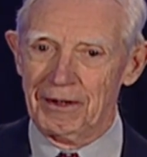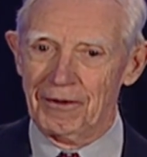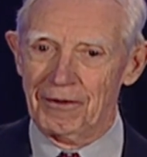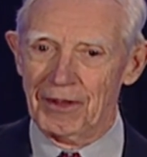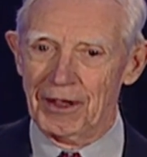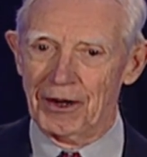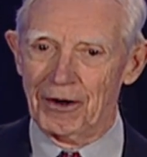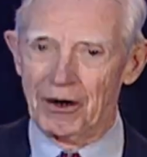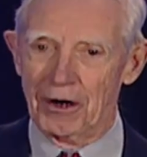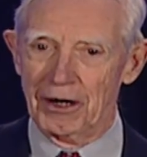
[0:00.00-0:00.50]

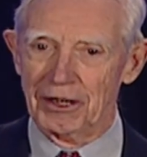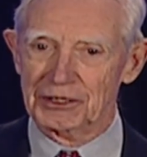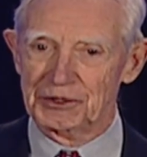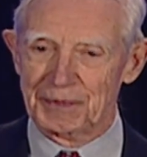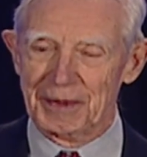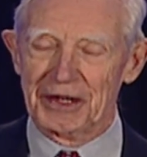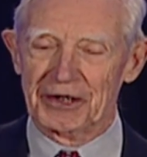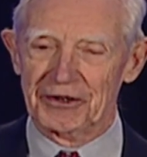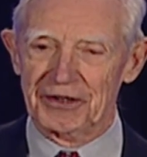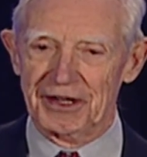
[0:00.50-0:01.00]
than our
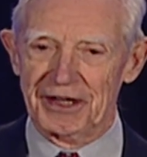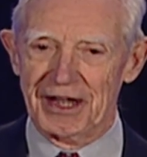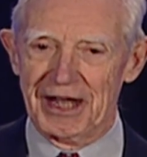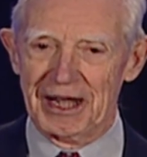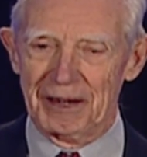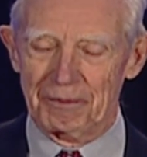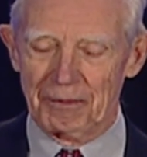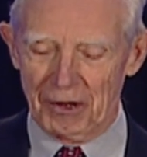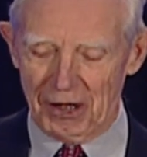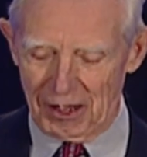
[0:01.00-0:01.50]
speaker
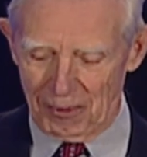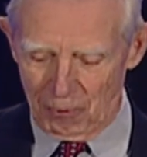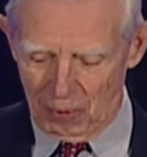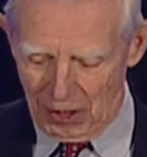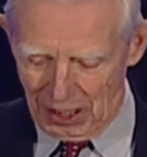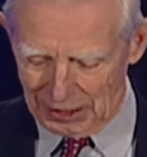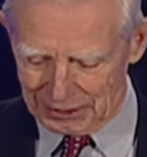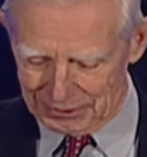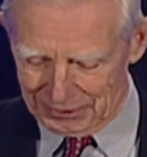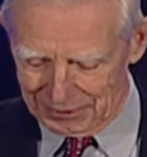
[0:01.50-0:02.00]
tonight, Bob
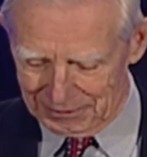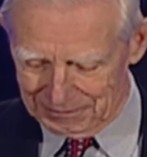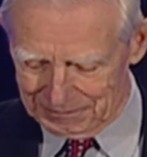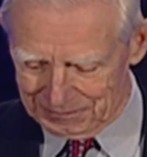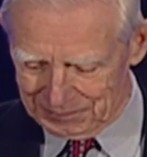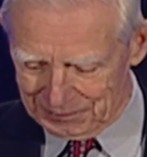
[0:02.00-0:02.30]
Wachter.